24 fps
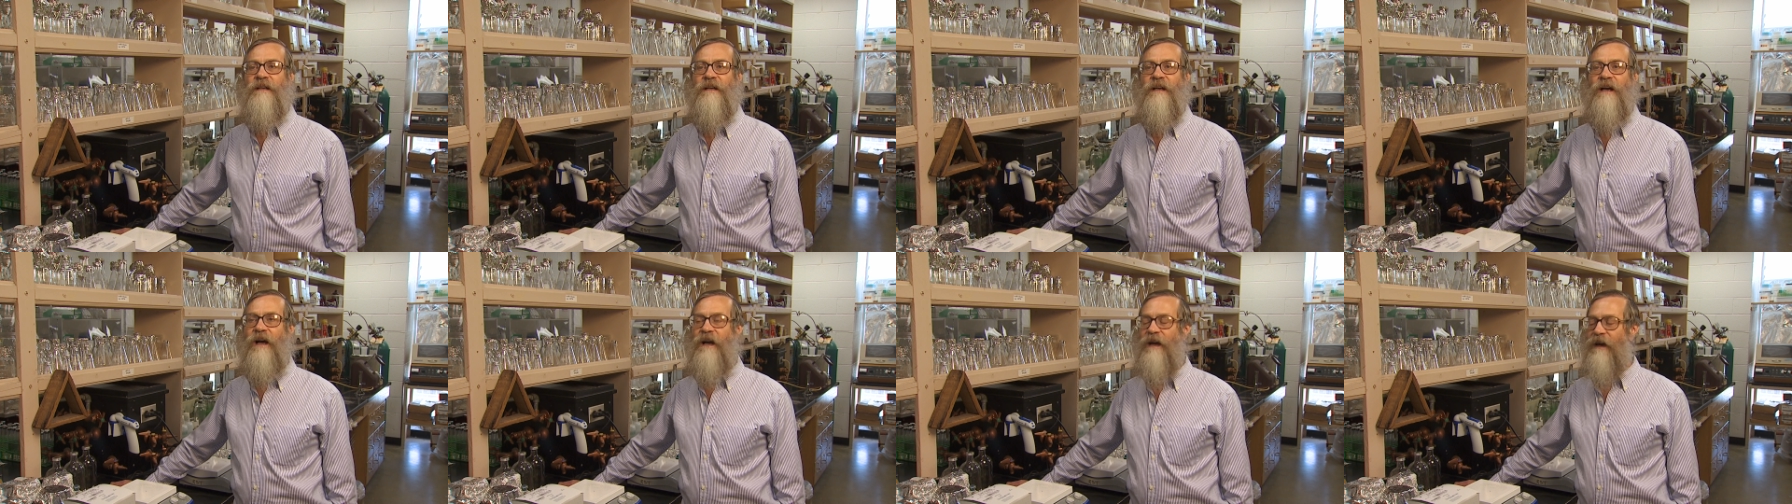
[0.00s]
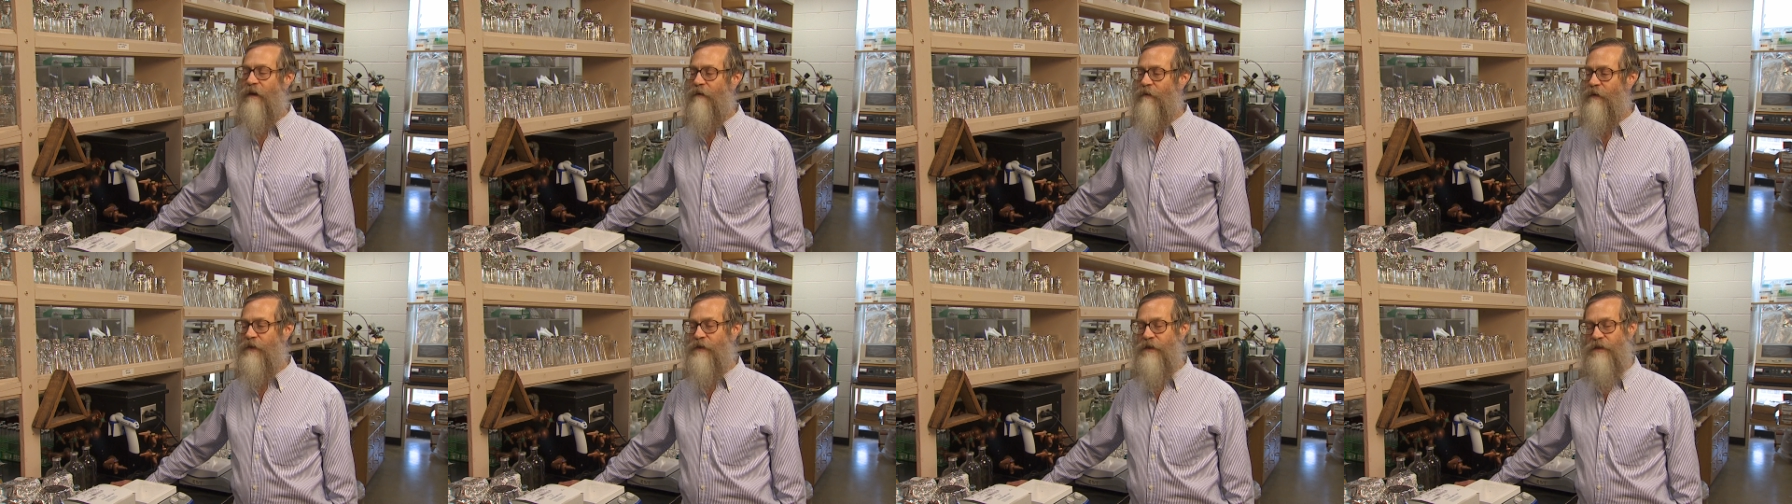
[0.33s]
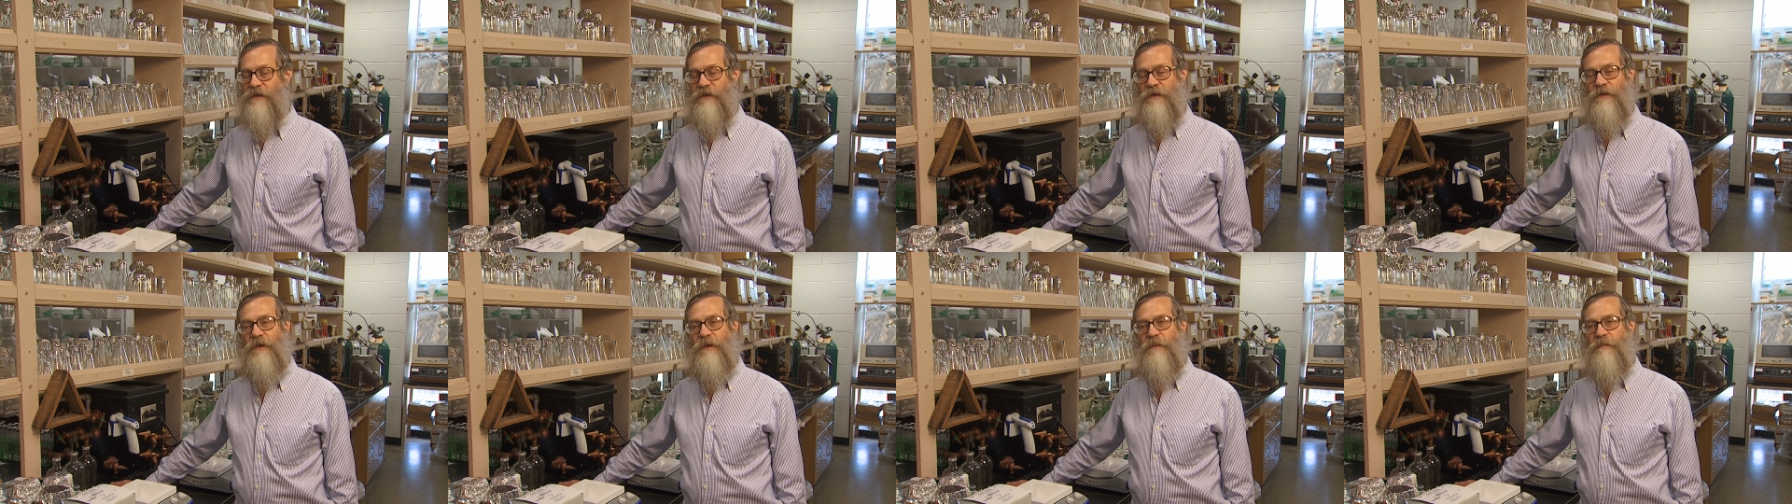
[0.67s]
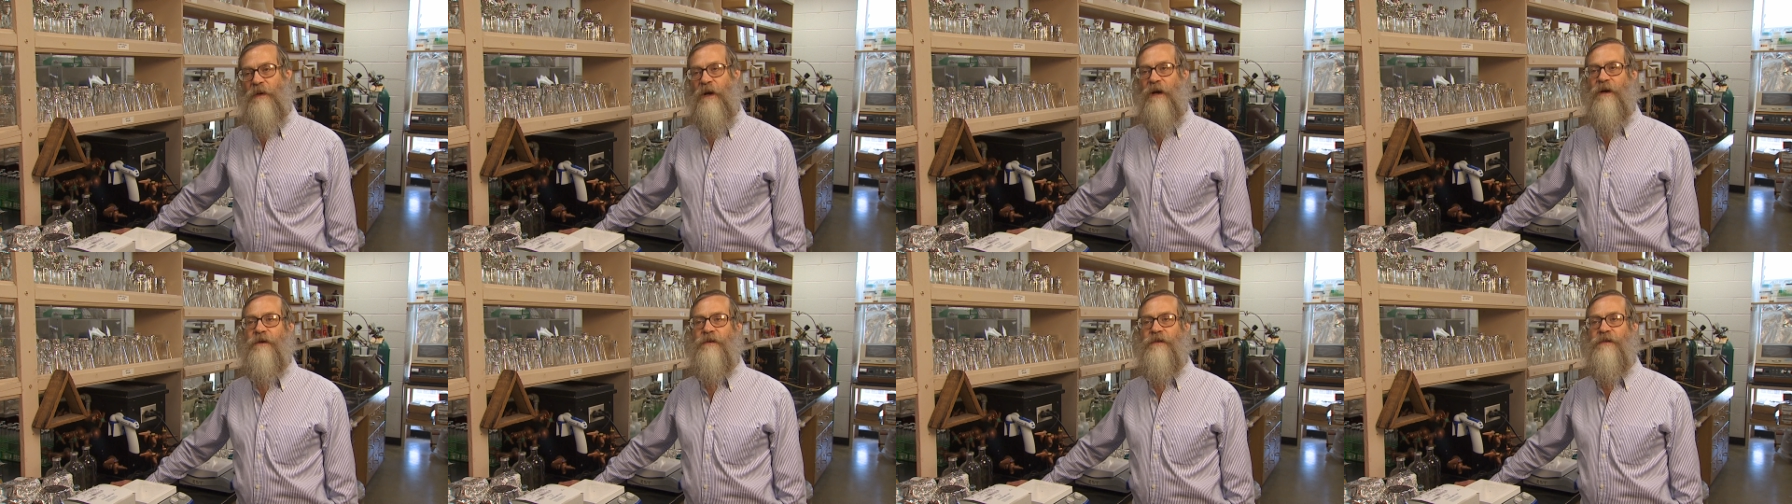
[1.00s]
Uh, we just do a
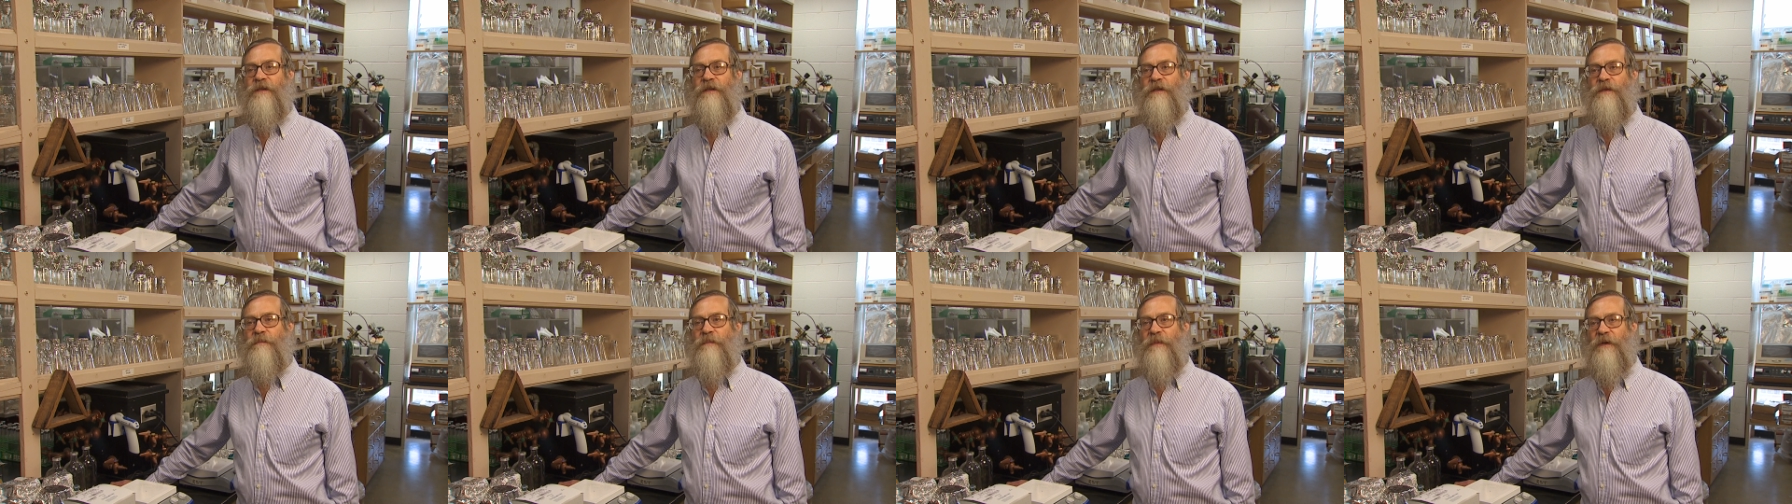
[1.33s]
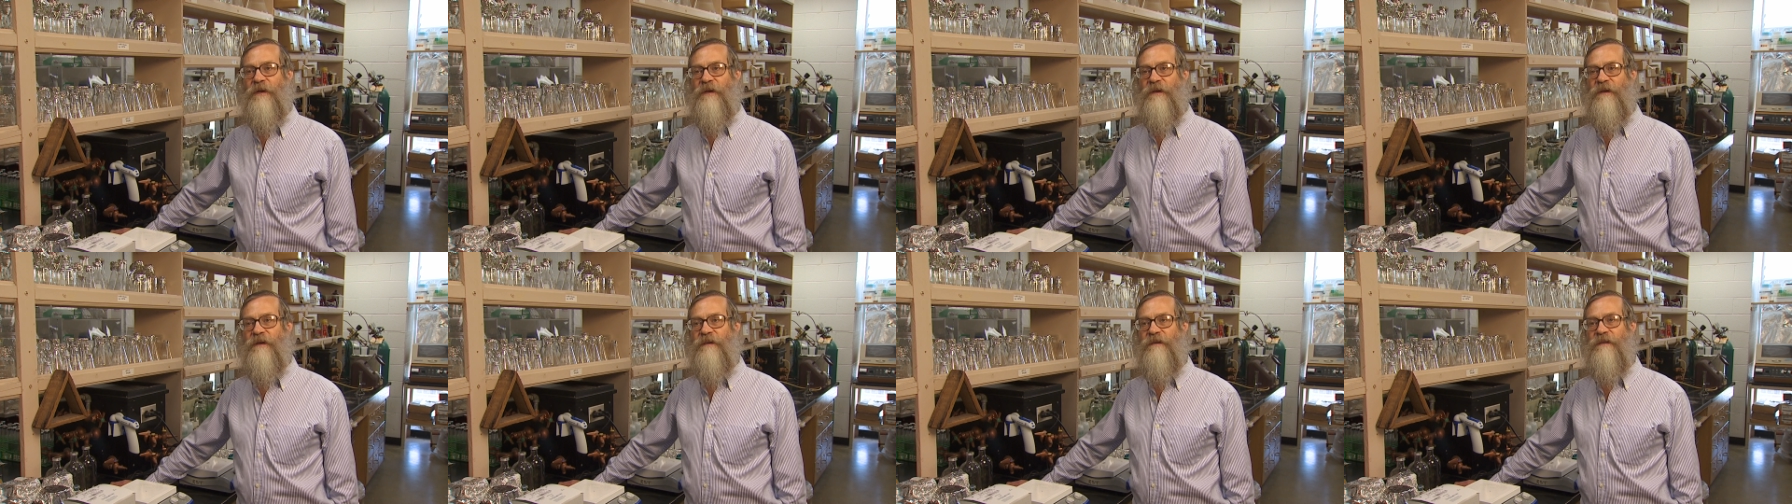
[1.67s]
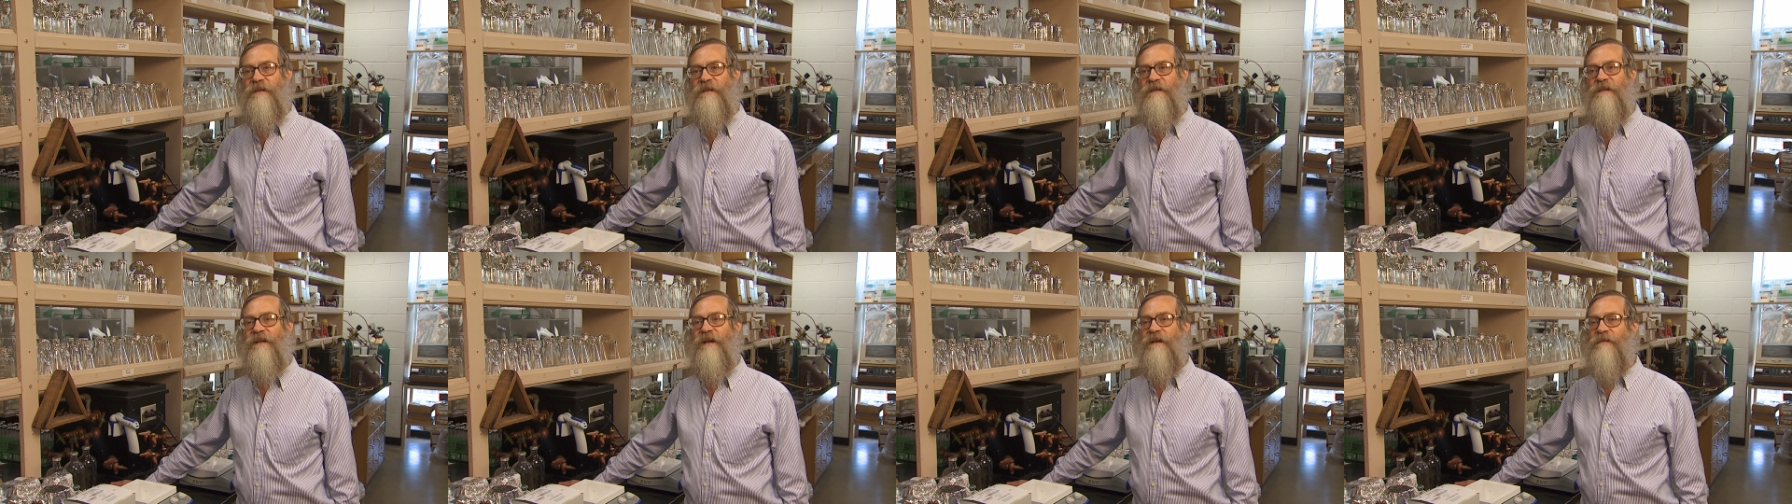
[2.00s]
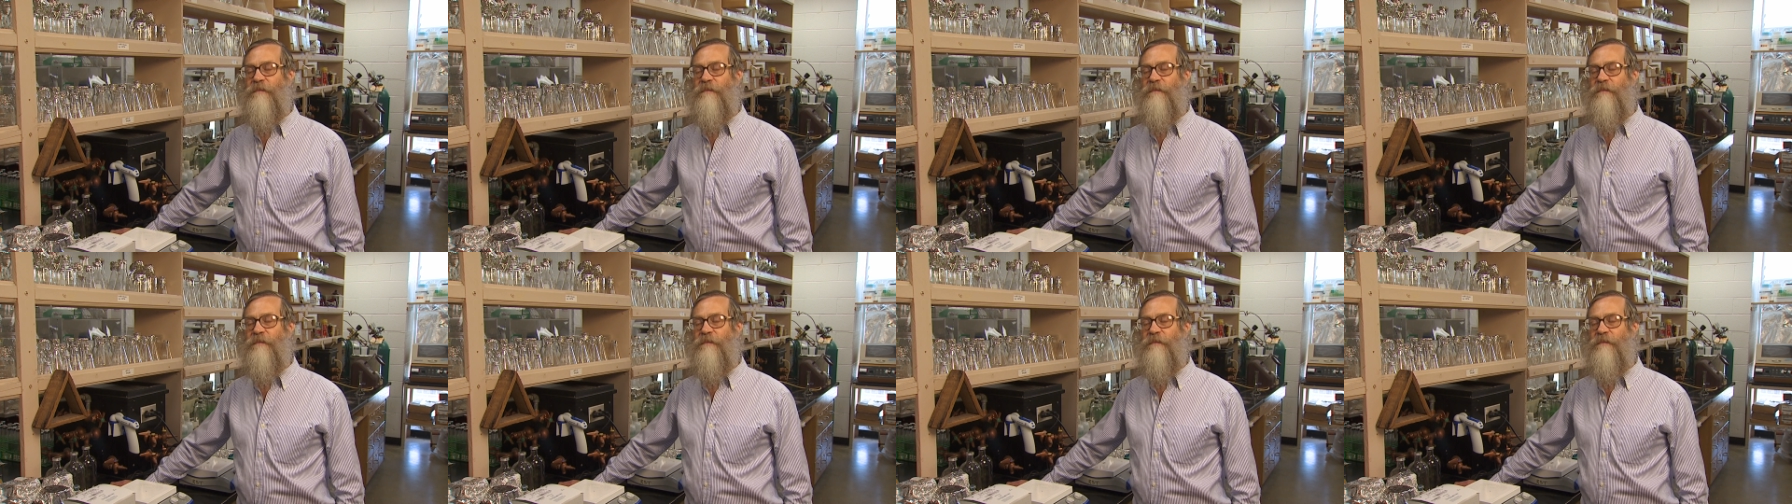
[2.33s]
partially burn,